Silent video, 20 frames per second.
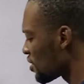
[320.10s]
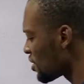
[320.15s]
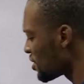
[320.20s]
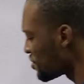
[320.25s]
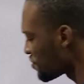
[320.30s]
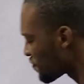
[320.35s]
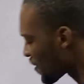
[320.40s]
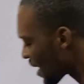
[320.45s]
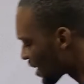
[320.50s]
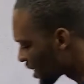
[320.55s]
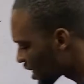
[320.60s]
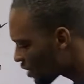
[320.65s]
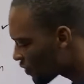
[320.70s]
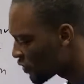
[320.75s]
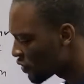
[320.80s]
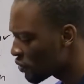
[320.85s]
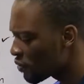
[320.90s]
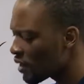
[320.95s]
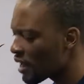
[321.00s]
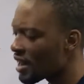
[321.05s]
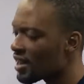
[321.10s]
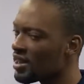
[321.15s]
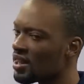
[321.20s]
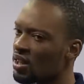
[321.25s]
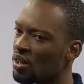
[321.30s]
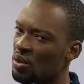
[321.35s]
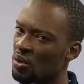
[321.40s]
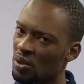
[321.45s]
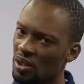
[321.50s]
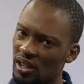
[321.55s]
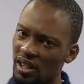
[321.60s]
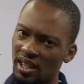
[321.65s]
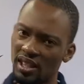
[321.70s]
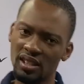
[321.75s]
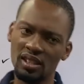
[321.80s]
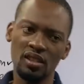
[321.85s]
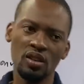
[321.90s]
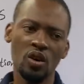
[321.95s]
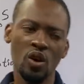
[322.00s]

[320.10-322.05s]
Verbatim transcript: If I give you any constant,